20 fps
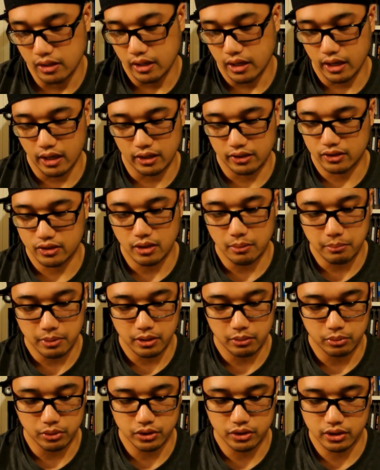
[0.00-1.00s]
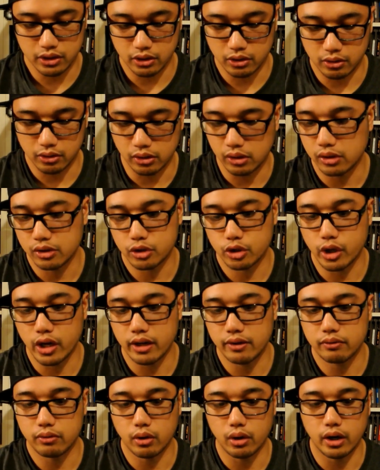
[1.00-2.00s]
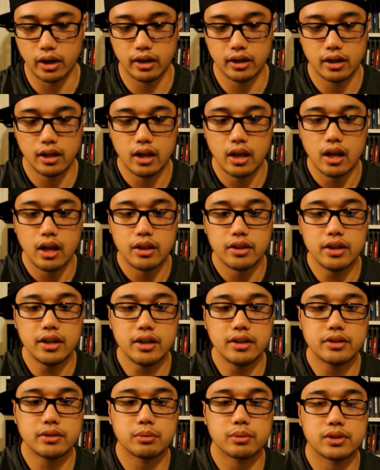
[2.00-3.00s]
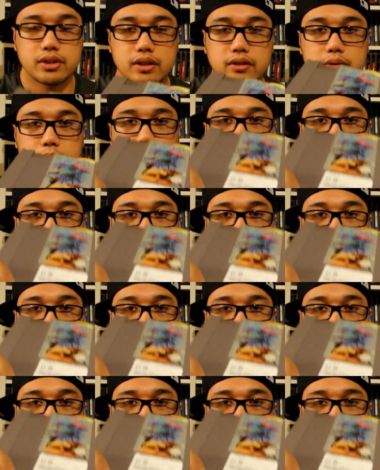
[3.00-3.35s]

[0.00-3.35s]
and somebody will still trade for it. This was even